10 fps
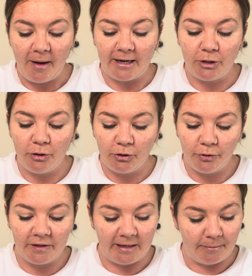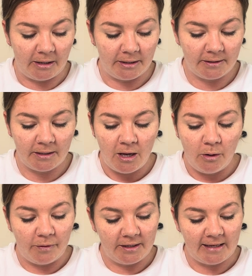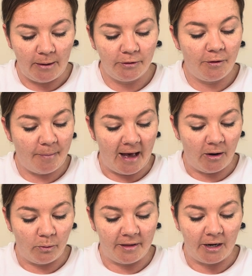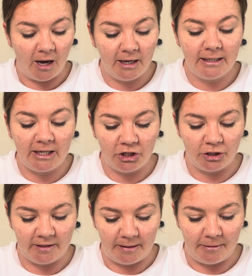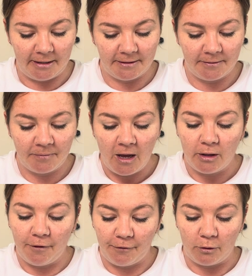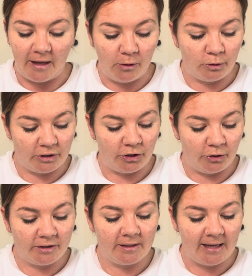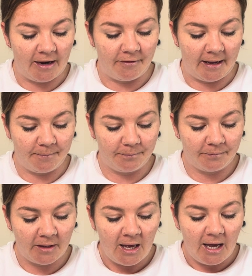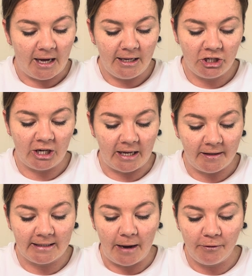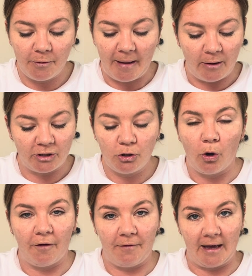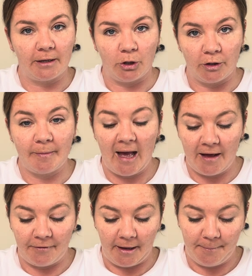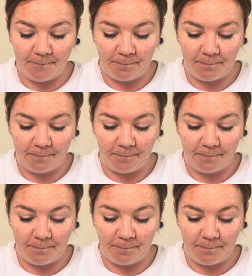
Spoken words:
paired a neutral stimulus, the sound of the bell, with an unconditioned stimulus, the food that caused the dogs to salivate. Initially, the sound of the bell did not affect the dog's behaviour.